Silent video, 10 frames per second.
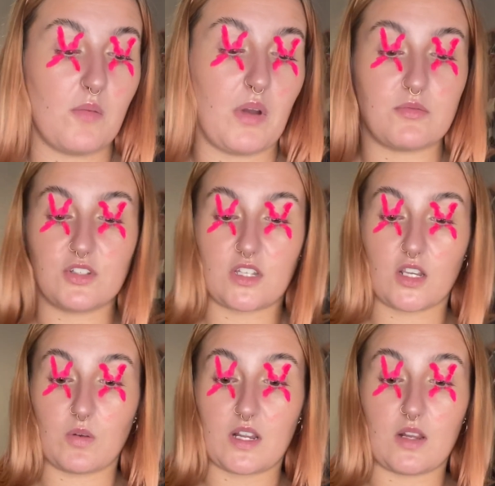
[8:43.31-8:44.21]
I'm just going to
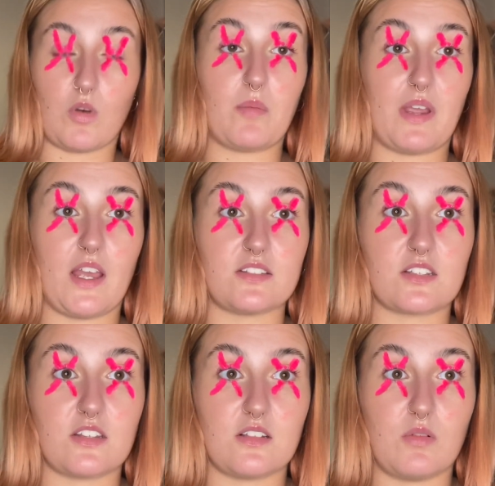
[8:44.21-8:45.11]
quickly wipe my hands
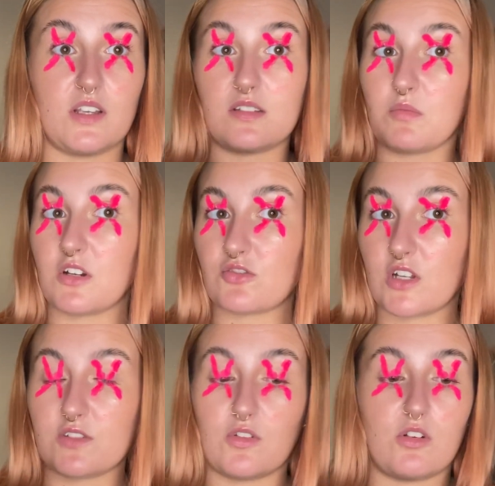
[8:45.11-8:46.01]
because otherwise I'm going to
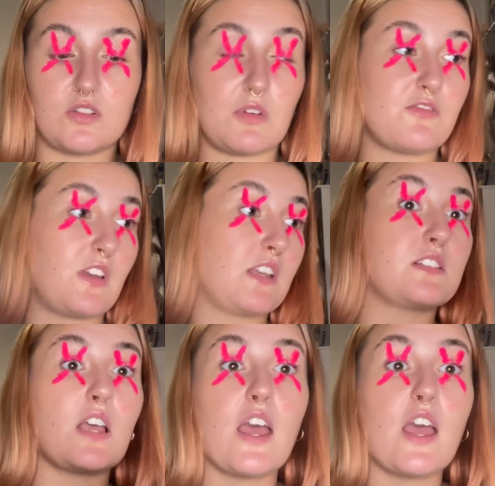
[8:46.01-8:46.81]
transfer it onto my face.